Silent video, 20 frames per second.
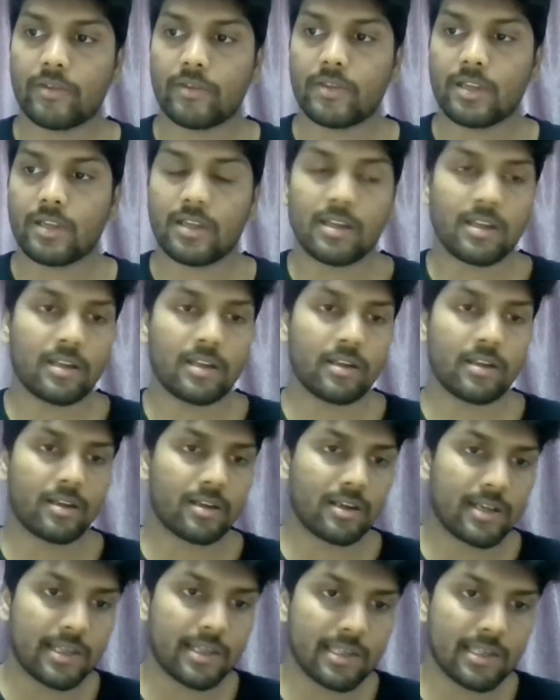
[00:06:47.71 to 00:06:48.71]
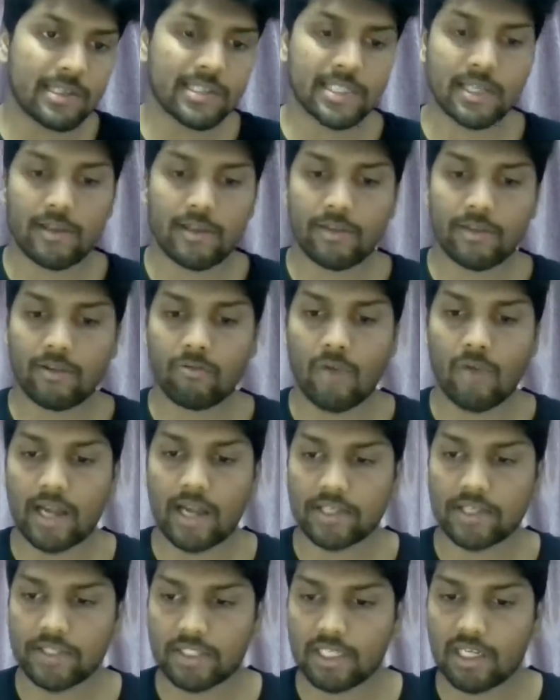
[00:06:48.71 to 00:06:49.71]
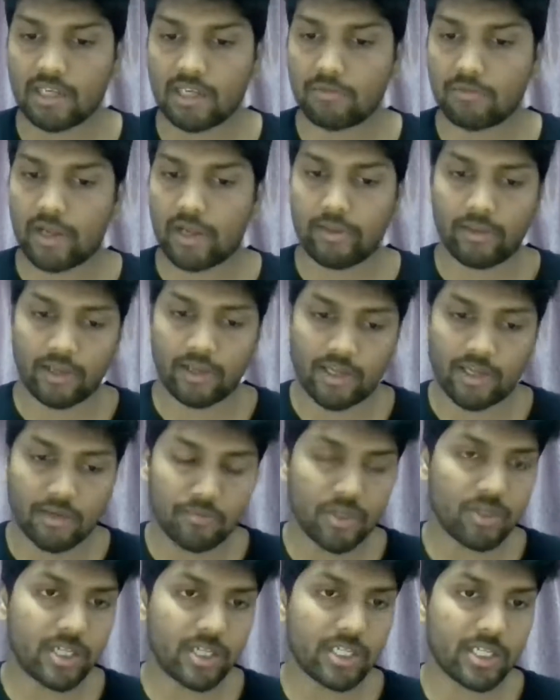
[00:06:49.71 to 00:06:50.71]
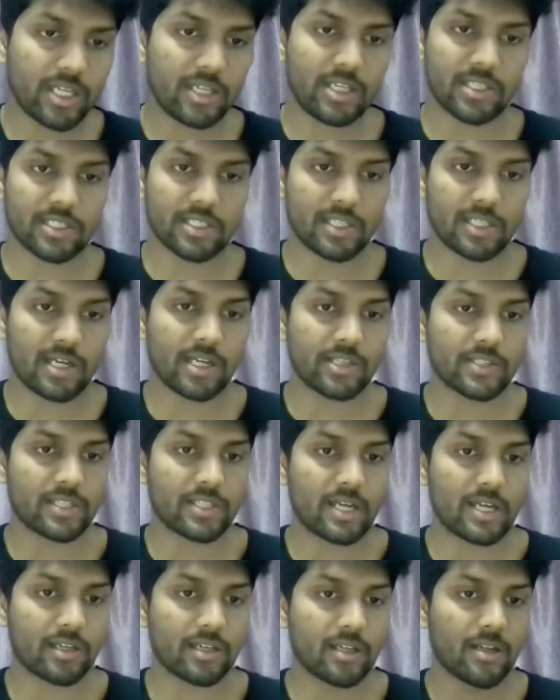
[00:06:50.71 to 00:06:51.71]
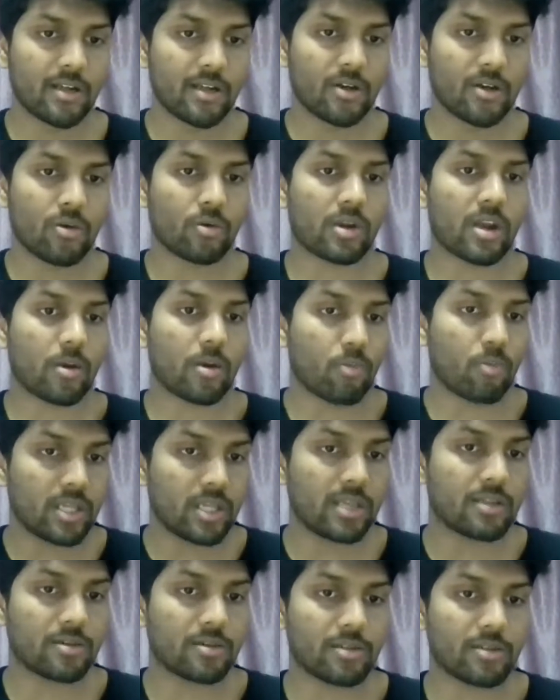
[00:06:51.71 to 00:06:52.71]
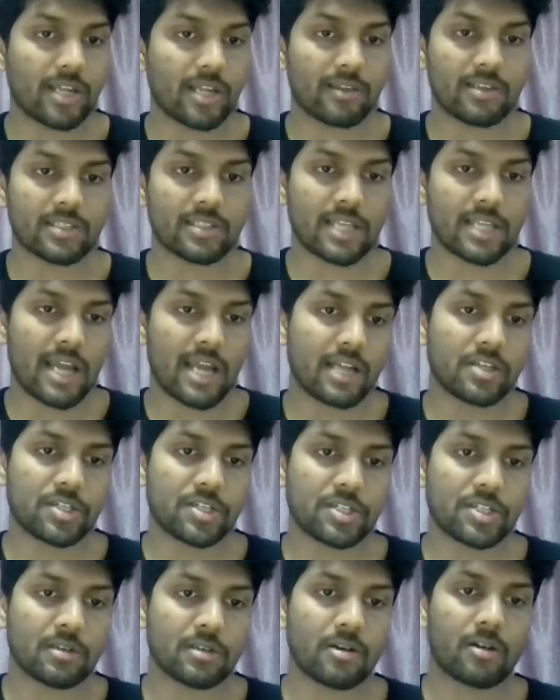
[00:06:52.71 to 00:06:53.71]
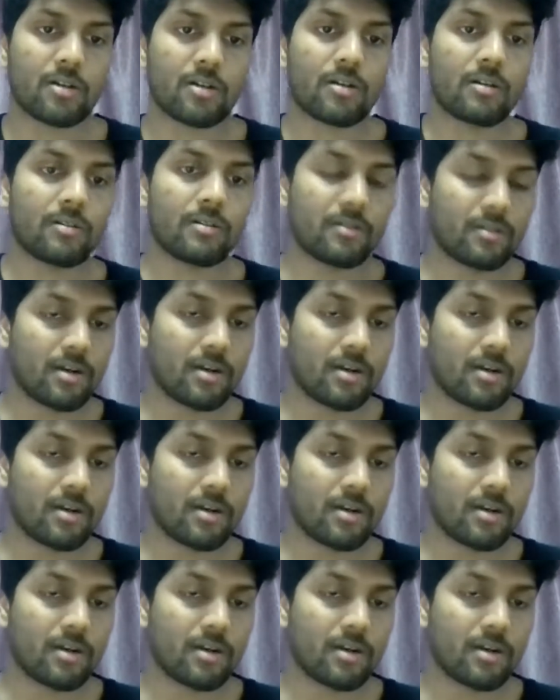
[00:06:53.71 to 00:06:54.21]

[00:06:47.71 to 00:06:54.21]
the guilds and the wax team and the community decides that okay, we need to take this action, or